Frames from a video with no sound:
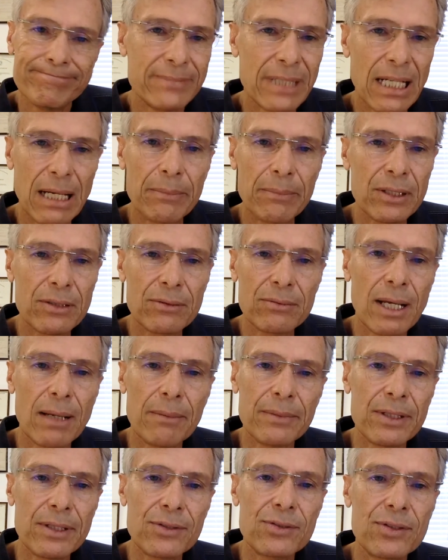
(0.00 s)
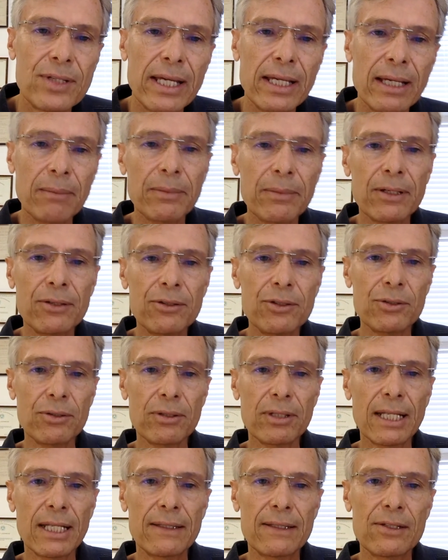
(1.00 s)
I'm gonna stay. I'm gonna
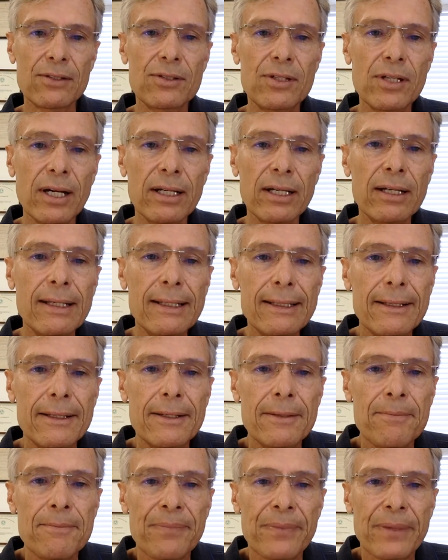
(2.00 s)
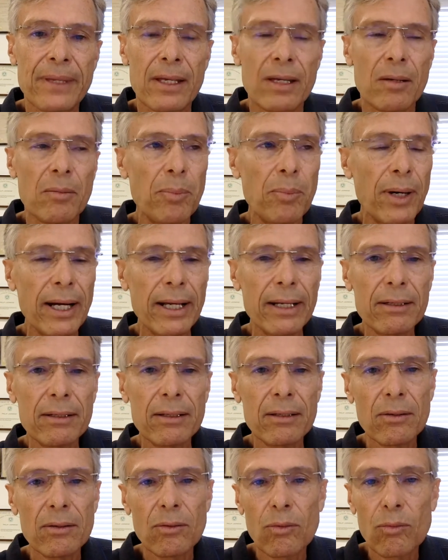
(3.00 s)
get this done. But
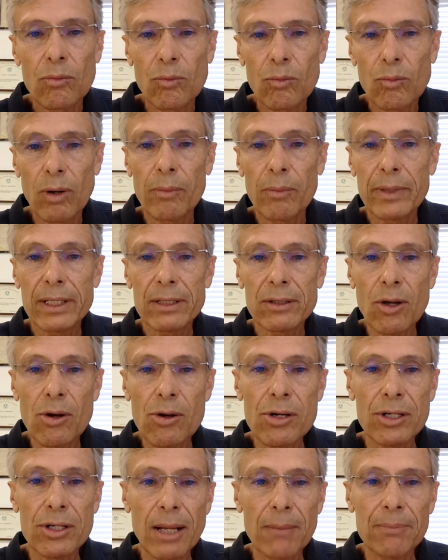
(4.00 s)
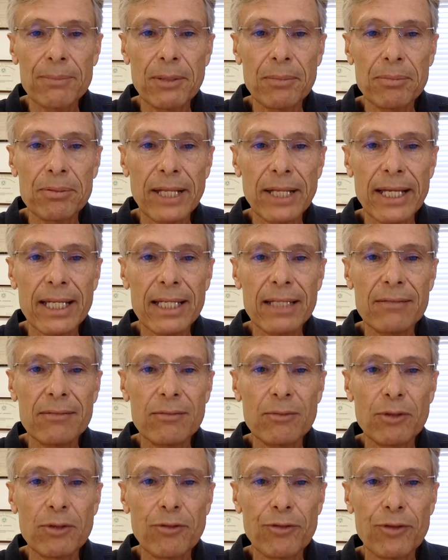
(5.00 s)
when we loaded up the plane
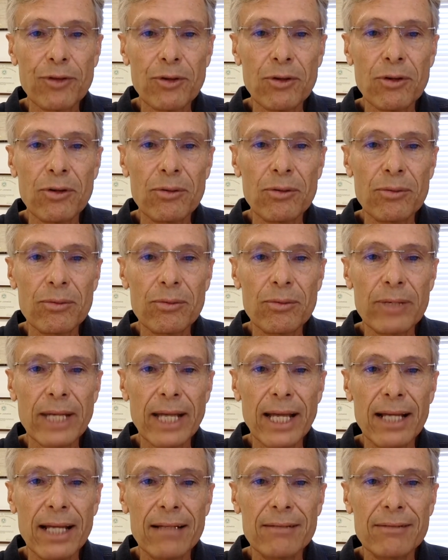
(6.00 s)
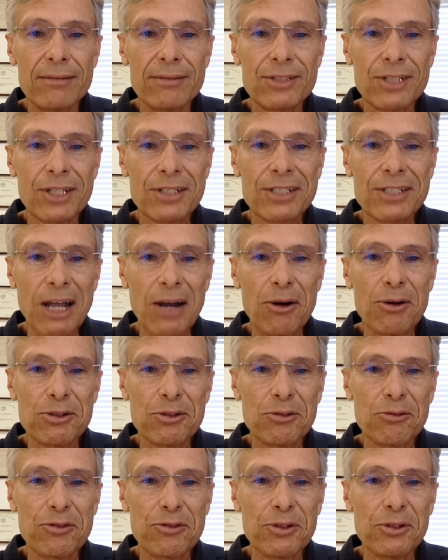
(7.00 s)
with fuel, we had 6 hours
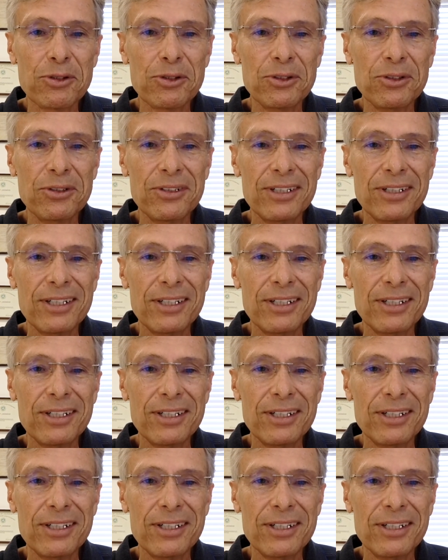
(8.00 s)
of fuel.